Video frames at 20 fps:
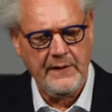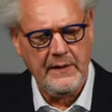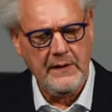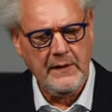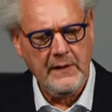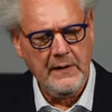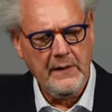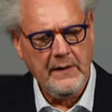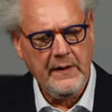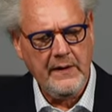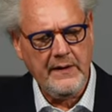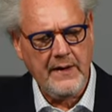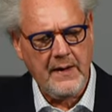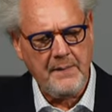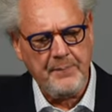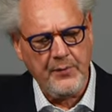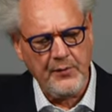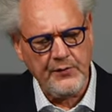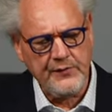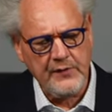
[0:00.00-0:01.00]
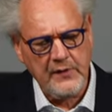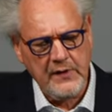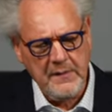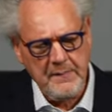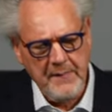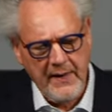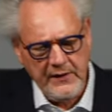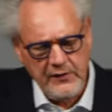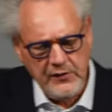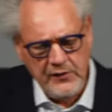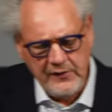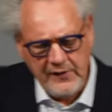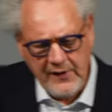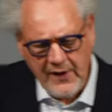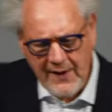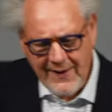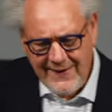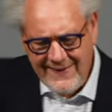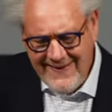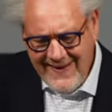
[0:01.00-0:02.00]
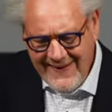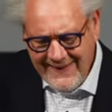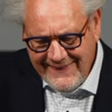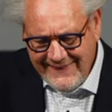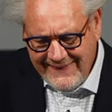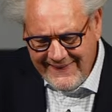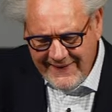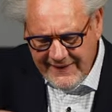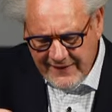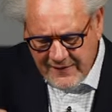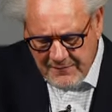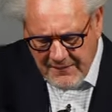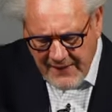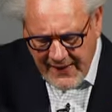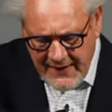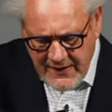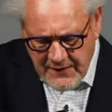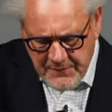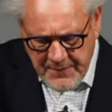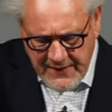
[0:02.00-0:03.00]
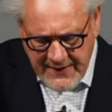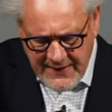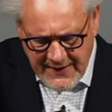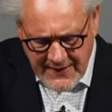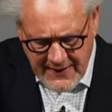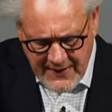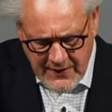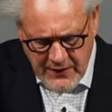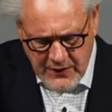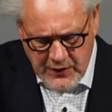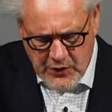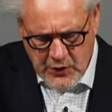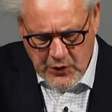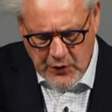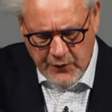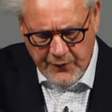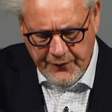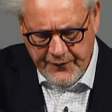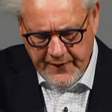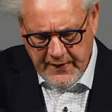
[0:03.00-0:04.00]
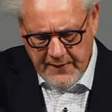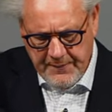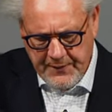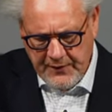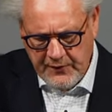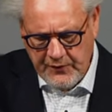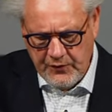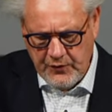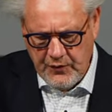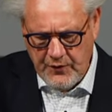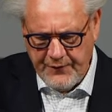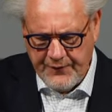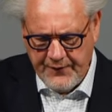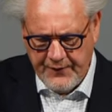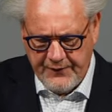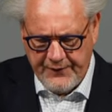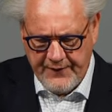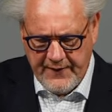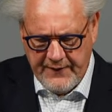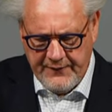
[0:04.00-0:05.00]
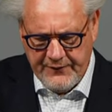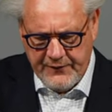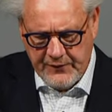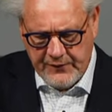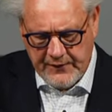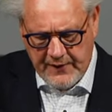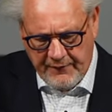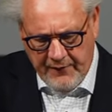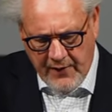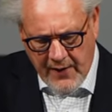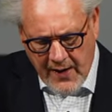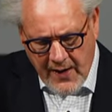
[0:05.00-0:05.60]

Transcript: And the apostle reminds us, let this mind be in you, Philippians 2, verse 5-7.